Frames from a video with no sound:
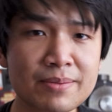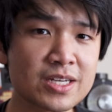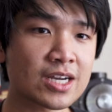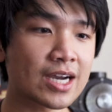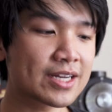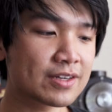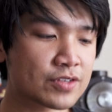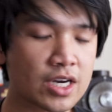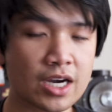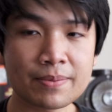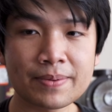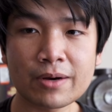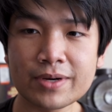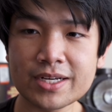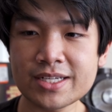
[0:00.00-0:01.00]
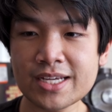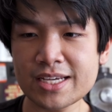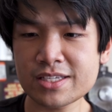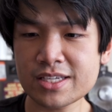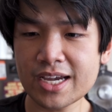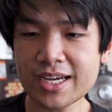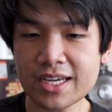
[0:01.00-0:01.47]
Let me kind of talk about what it
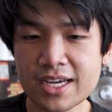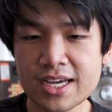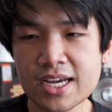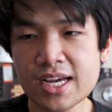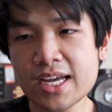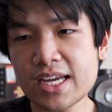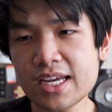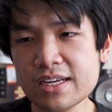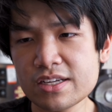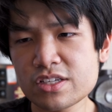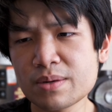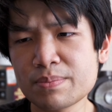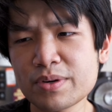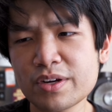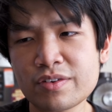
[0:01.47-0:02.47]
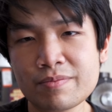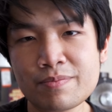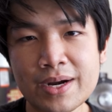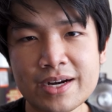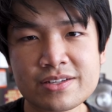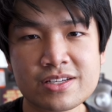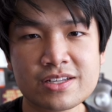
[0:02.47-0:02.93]
tastes like in some brief
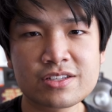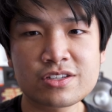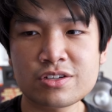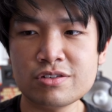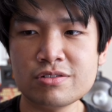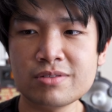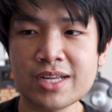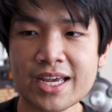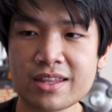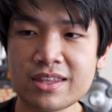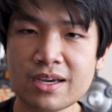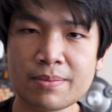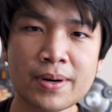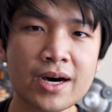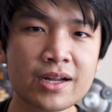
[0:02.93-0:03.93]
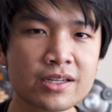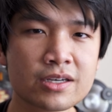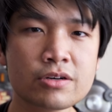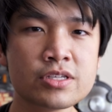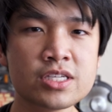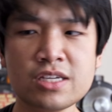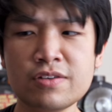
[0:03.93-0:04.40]
comparisons to like the
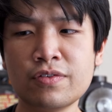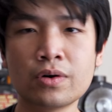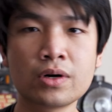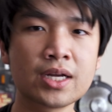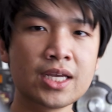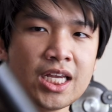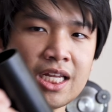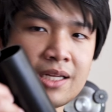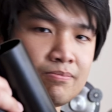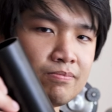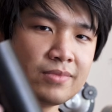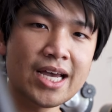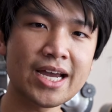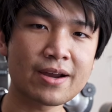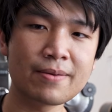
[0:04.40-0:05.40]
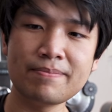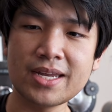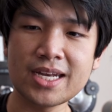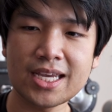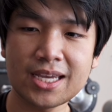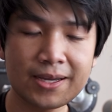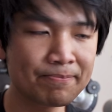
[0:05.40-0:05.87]
Apollo, C40, Lagom
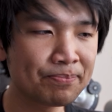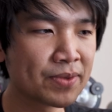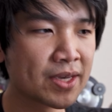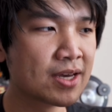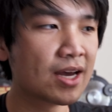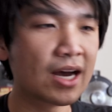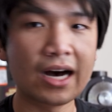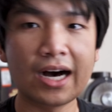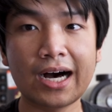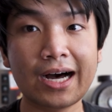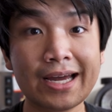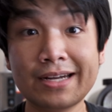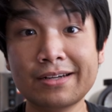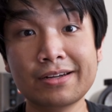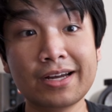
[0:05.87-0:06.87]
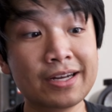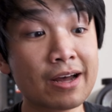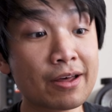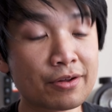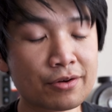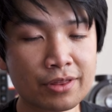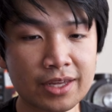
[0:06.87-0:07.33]
Mini, uh, and, and
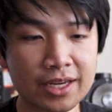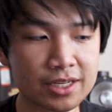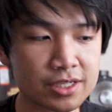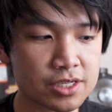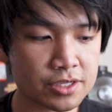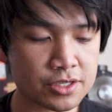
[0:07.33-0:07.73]
other things.